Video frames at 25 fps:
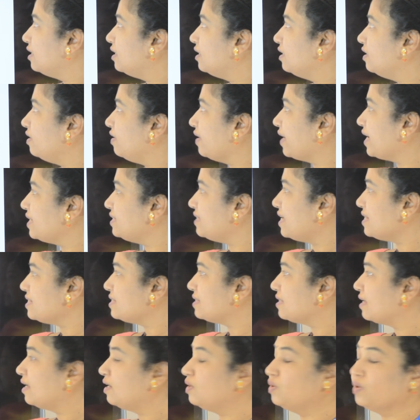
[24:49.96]
you can
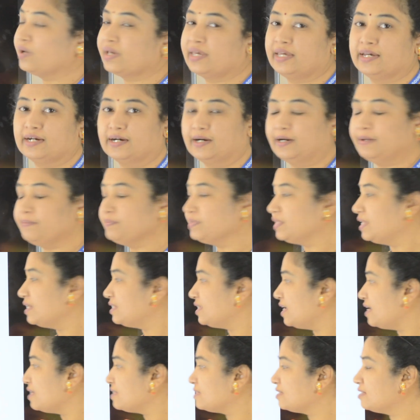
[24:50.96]
just look here. This
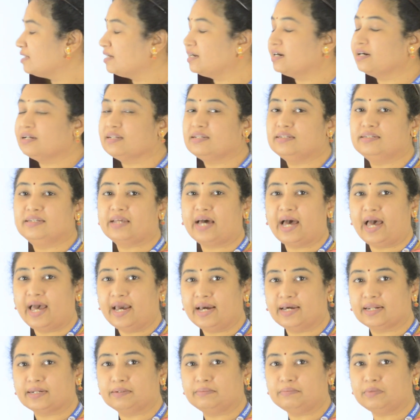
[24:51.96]
is a
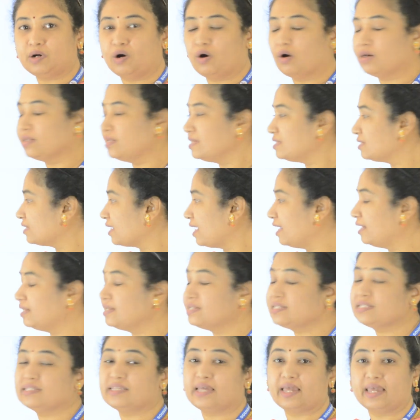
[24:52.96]
diagram, or this
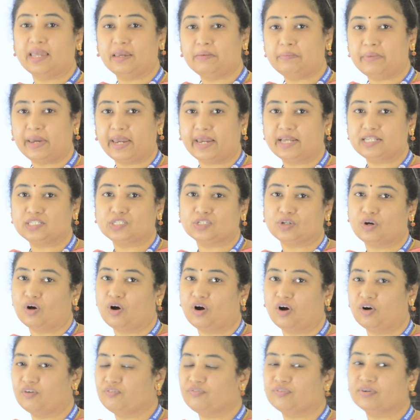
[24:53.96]
is the image
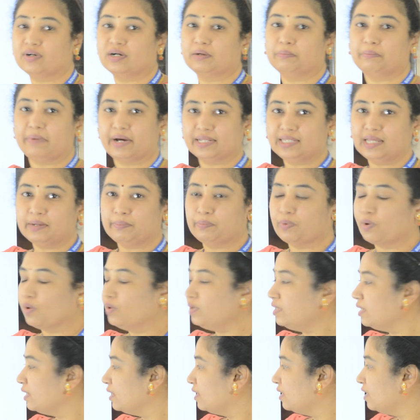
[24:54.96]
of a motherboard.